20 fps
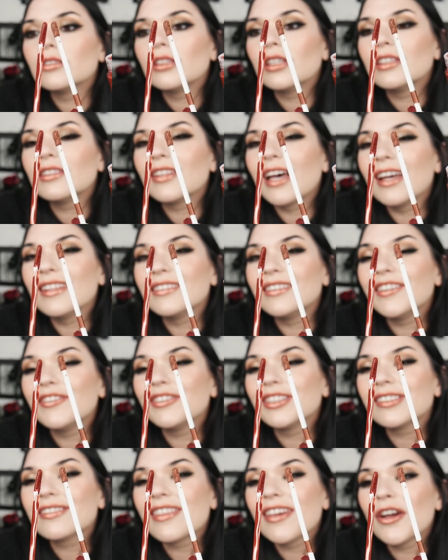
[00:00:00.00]
See the size
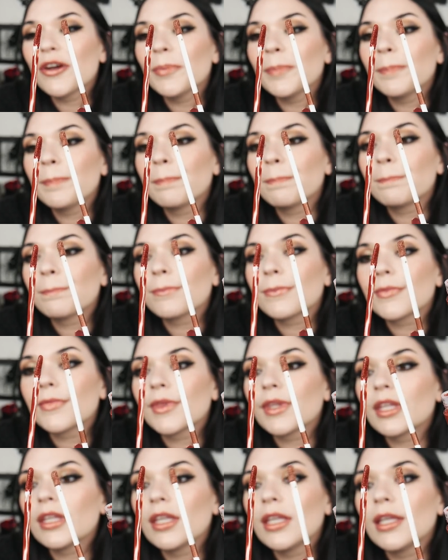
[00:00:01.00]
difference there?
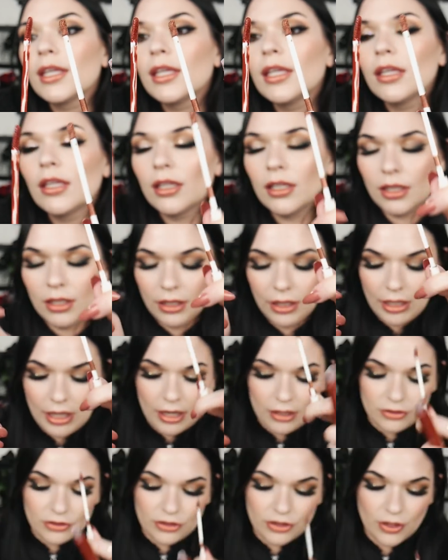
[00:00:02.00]

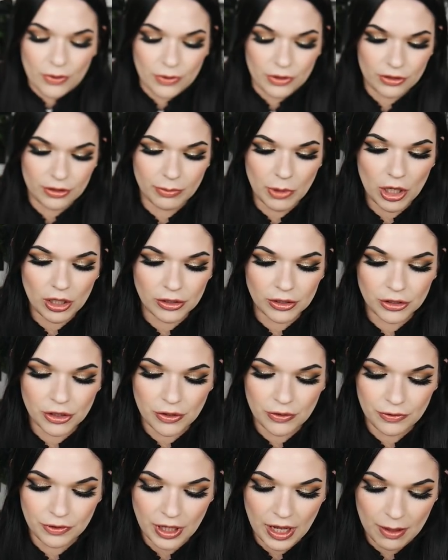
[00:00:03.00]
Yeah, so the smaller
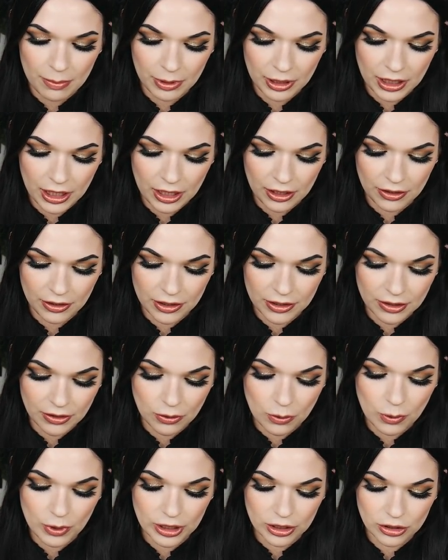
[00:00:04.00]
doe foot applicator is
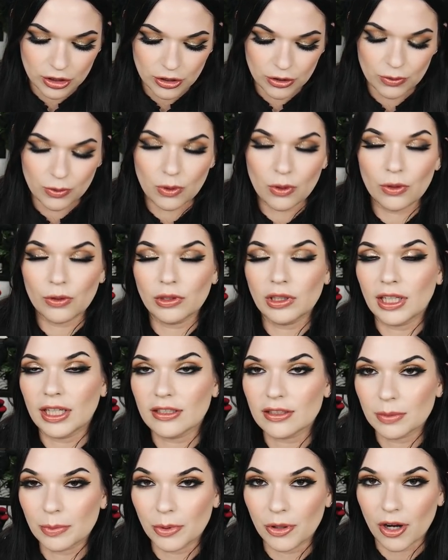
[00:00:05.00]
going to hold
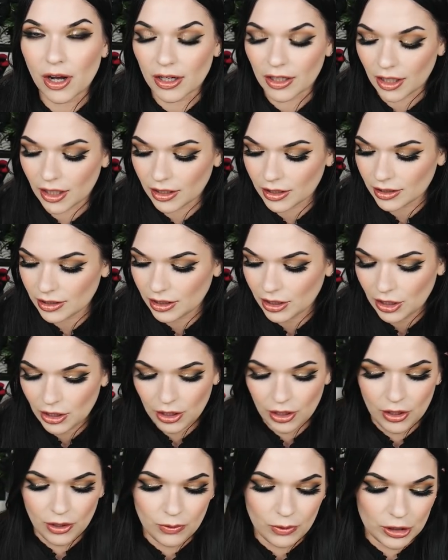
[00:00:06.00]
less product,
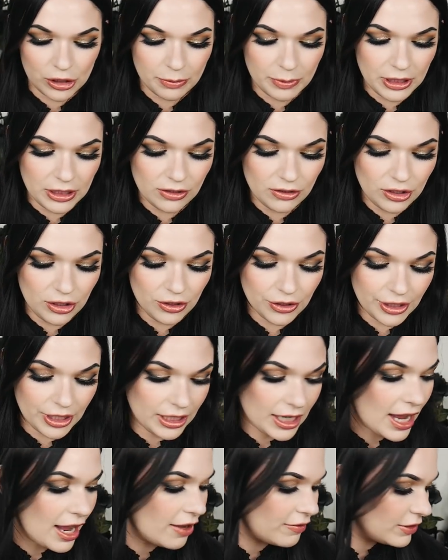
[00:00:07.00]
which means you're
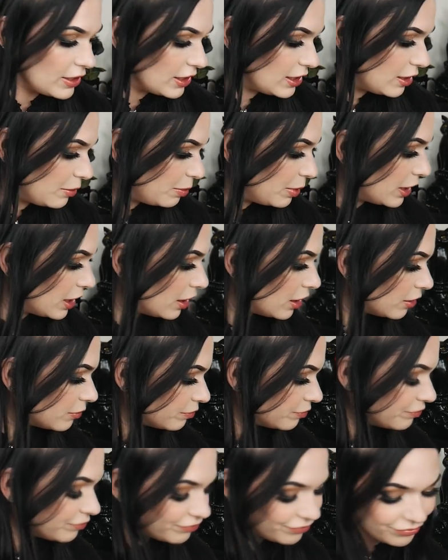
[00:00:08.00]
gonna have to dip
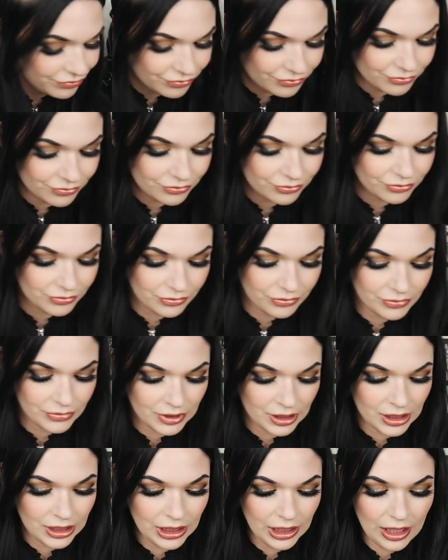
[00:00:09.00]
in
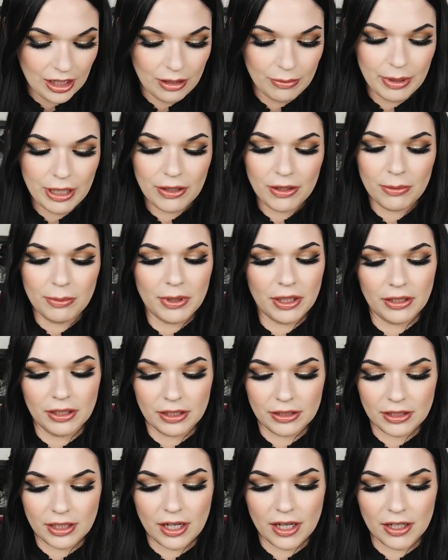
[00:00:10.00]
about a
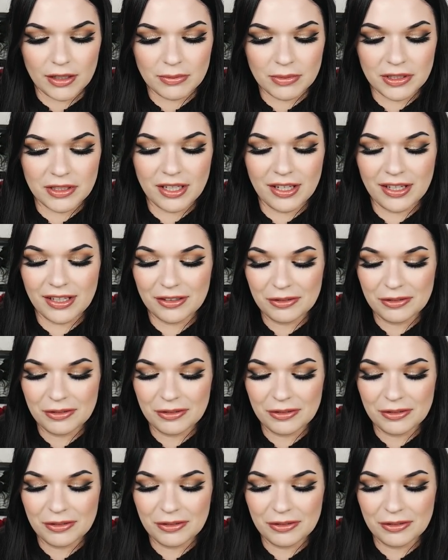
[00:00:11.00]
billion times.